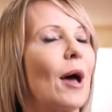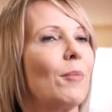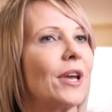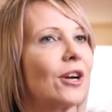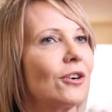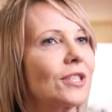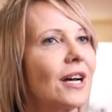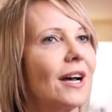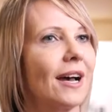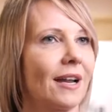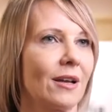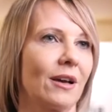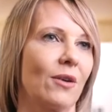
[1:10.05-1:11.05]
And because I
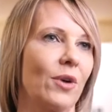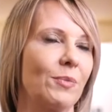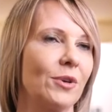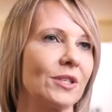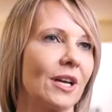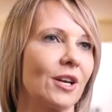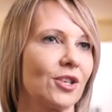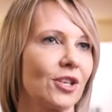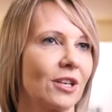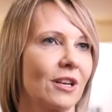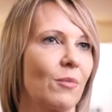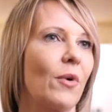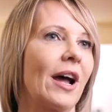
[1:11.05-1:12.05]
had a
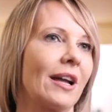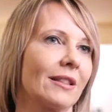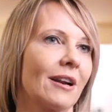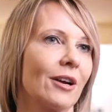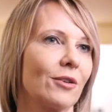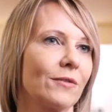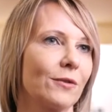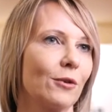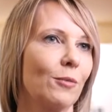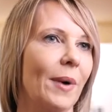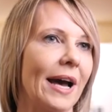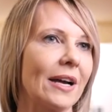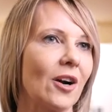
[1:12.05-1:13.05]
reputation and a brand that I could
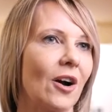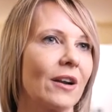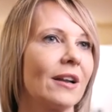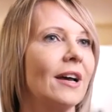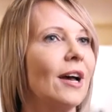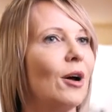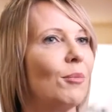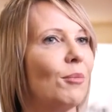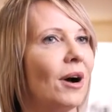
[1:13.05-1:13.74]
fall back on,